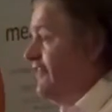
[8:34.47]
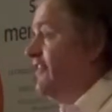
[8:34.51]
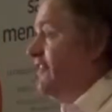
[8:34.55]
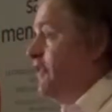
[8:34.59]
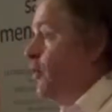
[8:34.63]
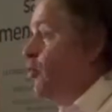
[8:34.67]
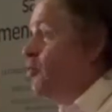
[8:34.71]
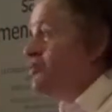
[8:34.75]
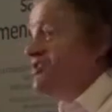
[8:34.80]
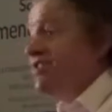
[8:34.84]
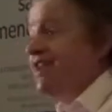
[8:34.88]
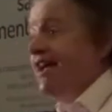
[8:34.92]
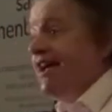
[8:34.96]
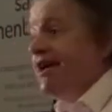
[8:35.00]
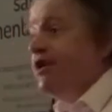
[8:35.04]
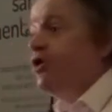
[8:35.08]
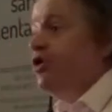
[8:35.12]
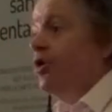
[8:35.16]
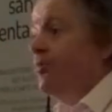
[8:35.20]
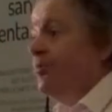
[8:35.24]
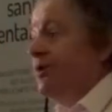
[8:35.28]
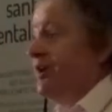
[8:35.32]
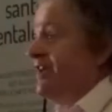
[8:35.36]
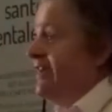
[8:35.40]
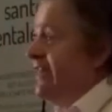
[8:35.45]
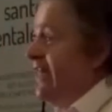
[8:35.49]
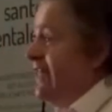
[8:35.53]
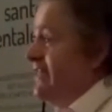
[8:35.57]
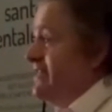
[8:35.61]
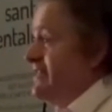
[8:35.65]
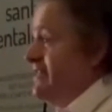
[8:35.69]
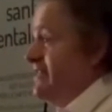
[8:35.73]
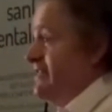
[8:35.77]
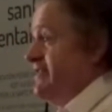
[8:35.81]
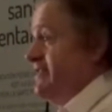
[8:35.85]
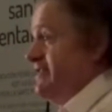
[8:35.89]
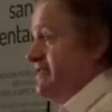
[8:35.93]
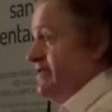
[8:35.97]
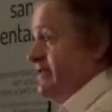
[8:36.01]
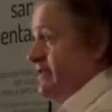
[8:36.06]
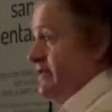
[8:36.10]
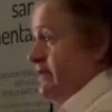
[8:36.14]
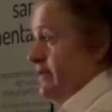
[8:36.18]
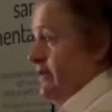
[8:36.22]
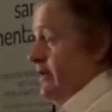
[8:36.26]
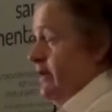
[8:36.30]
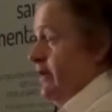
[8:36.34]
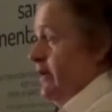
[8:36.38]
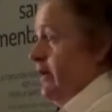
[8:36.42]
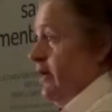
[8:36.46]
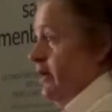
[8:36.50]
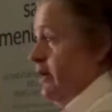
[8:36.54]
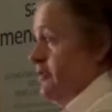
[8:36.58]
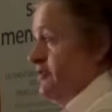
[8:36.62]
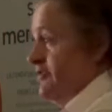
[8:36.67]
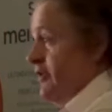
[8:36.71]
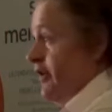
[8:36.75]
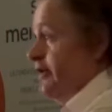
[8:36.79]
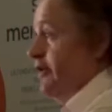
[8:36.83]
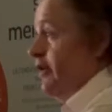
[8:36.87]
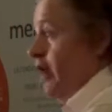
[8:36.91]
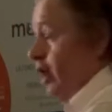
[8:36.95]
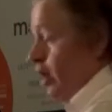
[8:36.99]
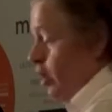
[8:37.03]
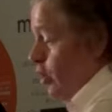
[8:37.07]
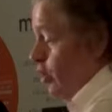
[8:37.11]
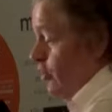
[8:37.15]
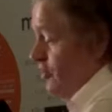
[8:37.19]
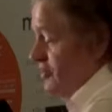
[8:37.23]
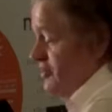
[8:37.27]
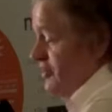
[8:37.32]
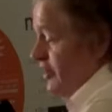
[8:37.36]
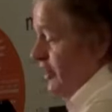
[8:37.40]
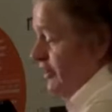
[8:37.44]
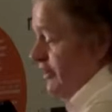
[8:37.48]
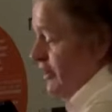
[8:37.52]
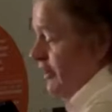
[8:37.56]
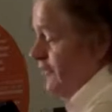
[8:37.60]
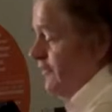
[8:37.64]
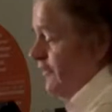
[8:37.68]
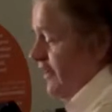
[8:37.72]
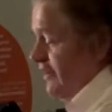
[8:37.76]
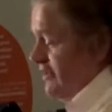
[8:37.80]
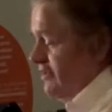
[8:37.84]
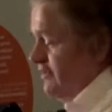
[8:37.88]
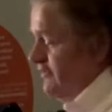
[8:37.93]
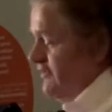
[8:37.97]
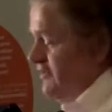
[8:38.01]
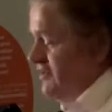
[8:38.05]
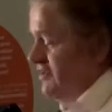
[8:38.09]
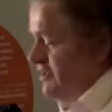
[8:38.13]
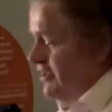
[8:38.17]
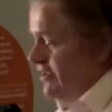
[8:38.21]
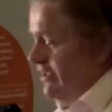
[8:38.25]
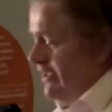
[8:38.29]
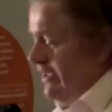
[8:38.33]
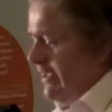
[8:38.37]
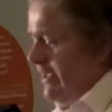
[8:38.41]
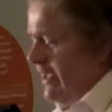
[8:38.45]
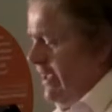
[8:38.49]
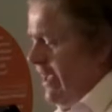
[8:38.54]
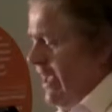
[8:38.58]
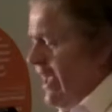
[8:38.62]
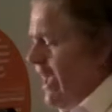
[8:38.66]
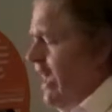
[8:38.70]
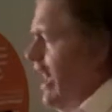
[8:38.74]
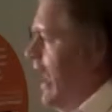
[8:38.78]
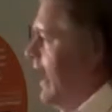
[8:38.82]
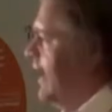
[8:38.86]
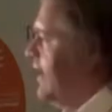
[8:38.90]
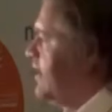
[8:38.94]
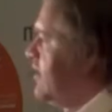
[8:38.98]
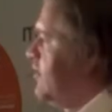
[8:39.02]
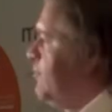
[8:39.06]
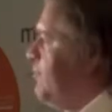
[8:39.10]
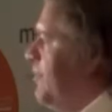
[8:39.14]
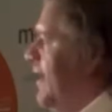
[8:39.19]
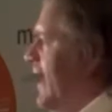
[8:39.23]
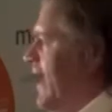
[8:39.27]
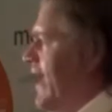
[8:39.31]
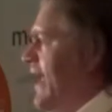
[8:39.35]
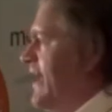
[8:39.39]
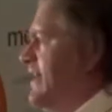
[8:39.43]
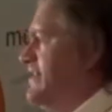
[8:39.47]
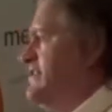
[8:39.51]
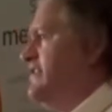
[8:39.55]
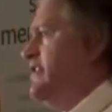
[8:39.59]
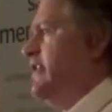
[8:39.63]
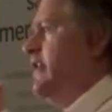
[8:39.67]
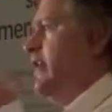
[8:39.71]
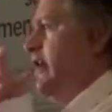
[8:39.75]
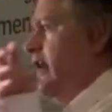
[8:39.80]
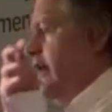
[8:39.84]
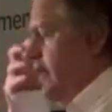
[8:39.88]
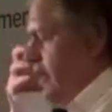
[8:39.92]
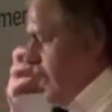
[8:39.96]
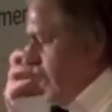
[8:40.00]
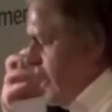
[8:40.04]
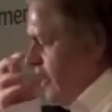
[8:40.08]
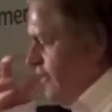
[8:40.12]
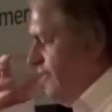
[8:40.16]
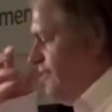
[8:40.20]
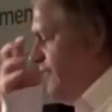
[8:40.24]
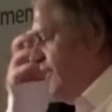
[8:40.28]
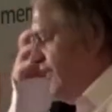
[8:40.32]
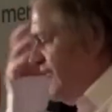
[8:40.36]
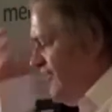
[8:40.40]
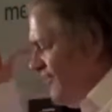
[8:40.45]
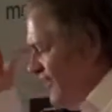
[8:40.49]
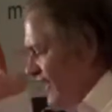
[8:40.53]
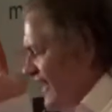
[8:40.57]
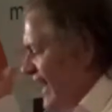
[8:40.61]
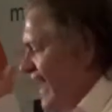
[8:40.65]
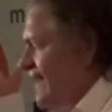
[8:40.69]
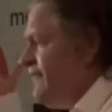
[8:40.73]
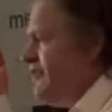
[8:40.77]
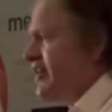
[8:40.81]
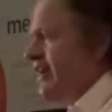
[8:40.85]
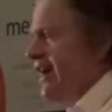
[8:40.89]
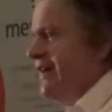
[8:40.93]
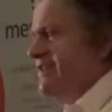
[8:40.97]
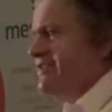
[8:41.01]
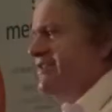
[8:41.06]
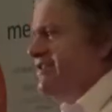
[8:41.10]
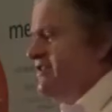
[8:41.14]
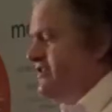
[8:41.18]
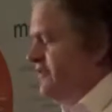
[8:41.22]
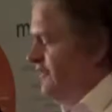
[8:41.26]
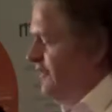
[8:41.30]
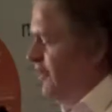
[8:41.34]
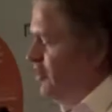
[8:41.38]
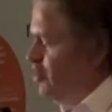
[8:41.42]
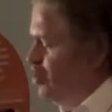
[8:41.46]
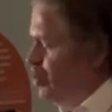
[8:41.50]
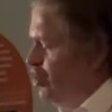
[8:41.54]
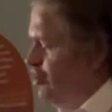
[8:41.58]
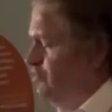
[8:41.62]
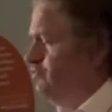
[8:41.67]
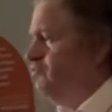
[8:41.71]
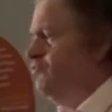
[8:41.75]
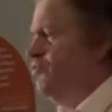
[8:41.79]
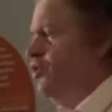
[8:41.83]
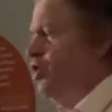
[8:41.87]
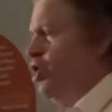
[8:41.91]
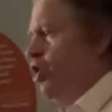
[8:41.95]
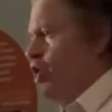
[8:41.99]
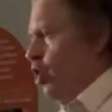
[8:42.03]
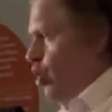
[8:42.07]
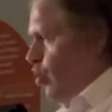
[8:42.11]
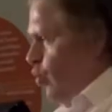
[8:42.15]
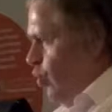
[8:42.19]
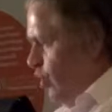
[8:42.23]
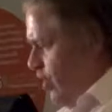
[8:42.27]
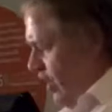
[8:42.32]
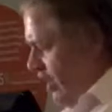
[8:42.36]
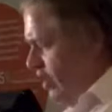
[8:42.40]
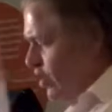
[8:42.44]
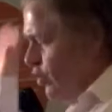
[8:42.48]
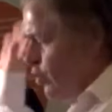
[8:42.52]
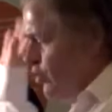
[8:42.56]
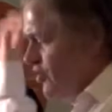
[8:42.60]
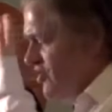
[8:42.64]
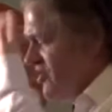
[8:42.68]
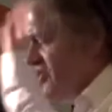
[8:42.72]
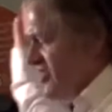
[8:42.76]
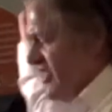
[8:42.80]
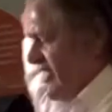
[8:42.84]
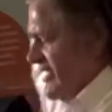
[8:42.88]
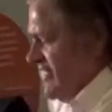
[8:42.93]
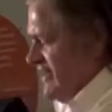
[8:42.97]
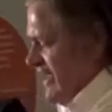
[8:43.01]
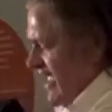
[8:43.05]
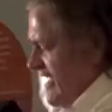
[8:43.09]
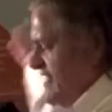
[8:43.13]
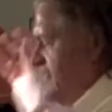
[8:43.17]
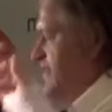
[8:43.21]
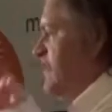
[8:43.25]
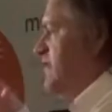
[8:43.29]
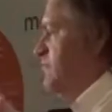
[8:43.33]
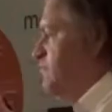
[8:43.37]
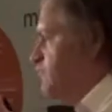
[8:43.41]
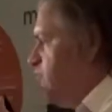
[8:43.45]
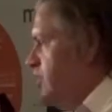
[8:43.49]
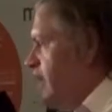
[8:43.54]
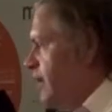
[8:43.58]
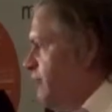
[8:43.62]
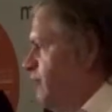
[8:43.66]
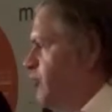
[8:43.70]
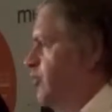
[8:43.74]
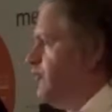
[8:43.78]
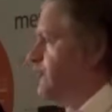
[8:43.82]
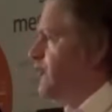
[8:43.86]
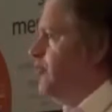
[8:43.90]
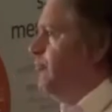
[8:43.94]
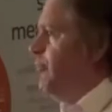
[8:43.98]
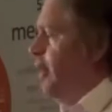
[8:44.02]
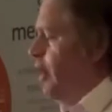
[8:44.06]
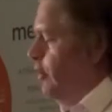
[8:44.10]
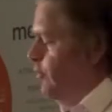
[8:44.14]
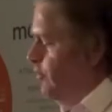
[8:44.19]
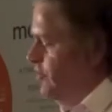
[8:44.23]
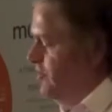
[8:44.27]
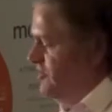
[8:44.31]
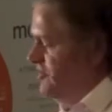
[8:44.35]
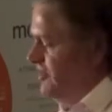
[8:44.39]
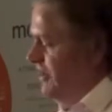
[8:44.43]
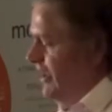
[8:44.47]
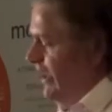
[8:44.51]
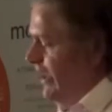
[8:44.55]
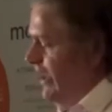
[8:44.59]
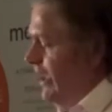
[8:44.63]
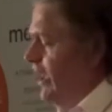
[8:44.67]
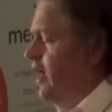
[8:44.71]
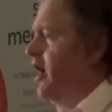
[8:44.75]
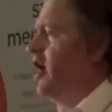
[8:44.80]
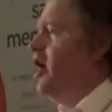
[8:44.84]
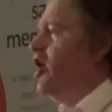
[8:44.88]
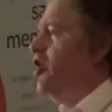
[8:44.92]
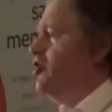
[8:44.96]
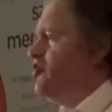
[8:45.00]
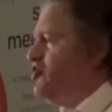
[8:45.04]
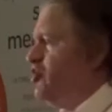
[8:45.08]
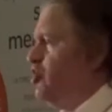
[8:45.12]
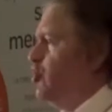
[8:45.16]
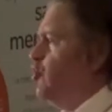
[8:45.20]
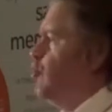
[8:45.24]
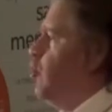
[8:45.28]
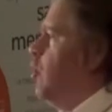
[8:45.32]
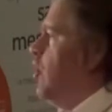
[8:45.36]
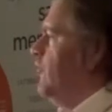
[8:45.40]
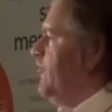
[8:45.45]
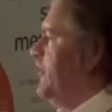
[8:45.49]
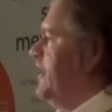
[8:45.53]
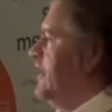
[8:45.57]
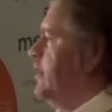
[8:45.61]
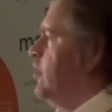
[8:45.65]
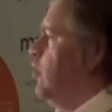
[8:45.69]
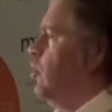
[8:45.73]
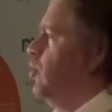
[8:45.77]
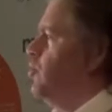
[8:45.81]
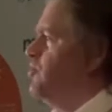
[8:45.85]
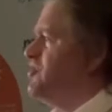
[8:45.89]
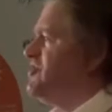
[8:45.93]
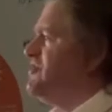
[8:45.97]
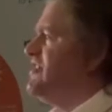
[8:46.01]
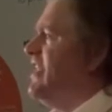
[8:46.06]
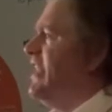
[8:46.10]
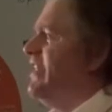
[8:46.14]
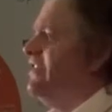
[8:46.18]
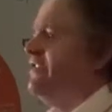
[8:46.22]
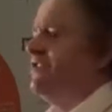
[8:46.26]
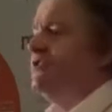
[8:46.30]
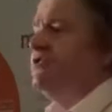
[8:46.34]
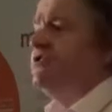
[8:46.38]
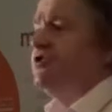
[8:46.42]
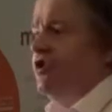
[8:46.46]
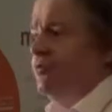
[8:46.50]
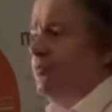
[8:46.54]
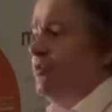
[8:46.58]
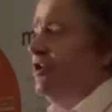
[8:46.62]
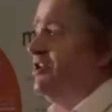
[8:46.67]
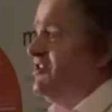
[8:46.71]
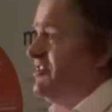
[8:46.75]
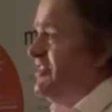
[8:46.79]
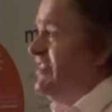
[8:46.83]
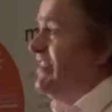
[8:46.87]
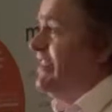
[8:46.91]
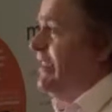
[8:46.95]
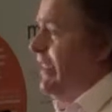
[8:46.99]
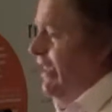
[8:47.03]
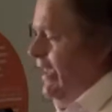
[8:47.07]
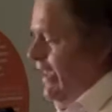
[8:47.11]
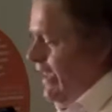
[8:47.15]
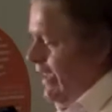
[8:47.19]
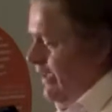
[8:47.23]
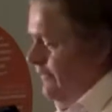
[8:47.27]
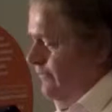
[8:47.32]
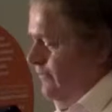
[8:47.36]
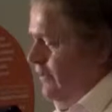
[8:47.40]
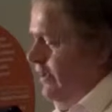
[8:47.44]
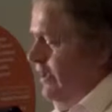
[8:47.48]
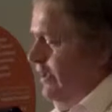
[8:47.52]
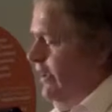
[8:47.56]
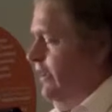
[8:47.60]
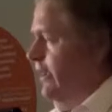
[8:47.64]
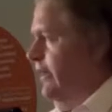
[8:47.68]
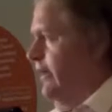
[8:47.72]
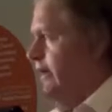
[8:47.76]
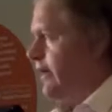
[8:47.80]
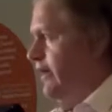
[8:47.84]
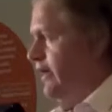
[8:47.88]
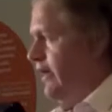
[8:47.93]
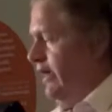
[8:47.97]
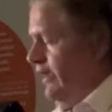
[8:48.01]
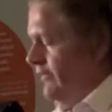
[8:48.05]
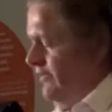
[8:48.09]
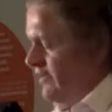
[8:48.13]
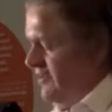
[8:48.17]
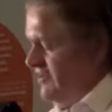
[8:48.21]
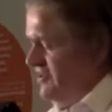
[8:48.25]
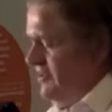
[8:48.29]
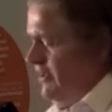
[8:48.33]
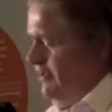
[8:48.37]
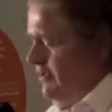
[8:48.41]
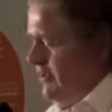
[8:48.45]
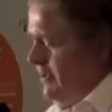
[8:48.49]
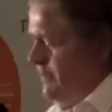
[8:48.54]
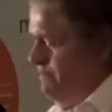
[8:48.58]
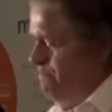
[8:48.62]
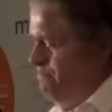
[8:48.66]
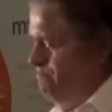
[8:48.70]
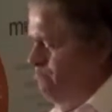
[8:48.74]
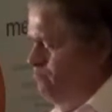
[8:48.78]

There was an economic analysis done alongside the effectiveness study, and it compared the Navigate intervention, and you can see it has a number of components there, to what they call standard community care in the study.